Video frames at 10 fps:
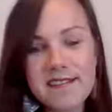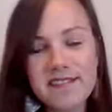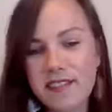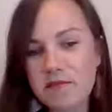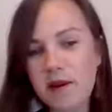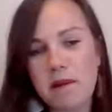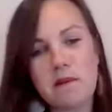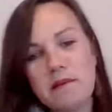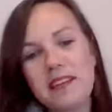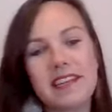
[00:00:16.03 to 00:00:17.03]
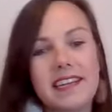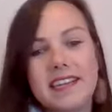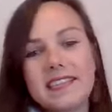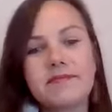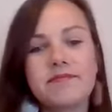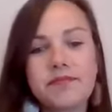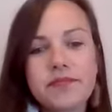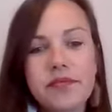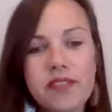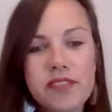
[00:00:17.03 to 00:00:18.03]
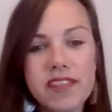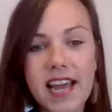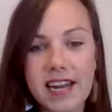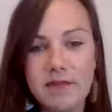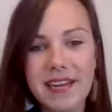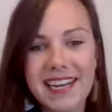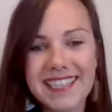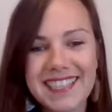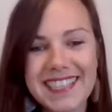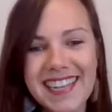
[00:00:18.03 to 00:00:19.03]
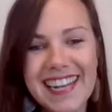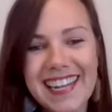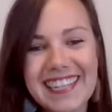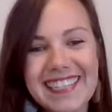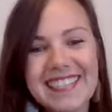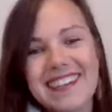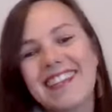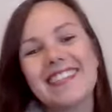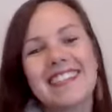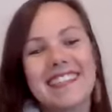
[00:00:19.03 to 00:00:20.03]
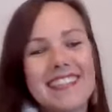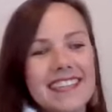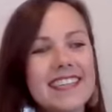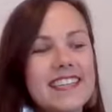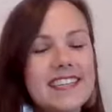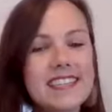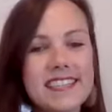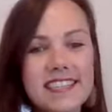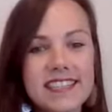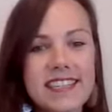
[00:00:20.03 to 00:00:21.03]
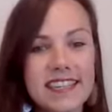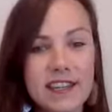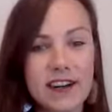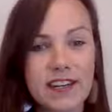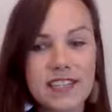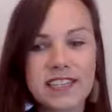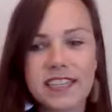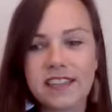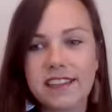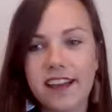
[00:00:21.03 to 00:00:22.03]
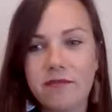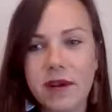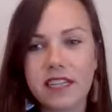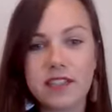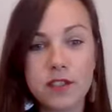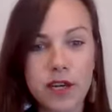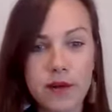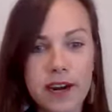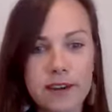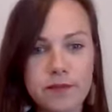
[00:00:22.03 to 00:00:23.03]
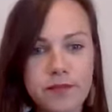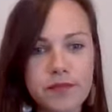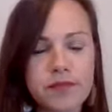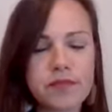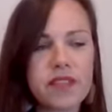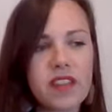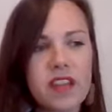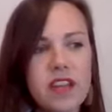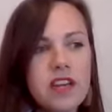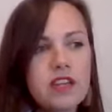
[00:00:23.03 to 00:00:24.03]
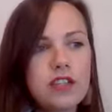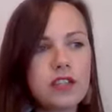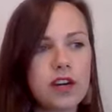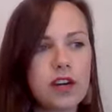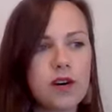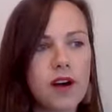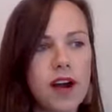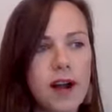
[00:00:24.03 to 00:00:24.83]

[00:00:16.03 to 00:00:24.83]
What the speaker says: for probably like 10 minutes trying to get the courage to hit the live button. So, here we are. So,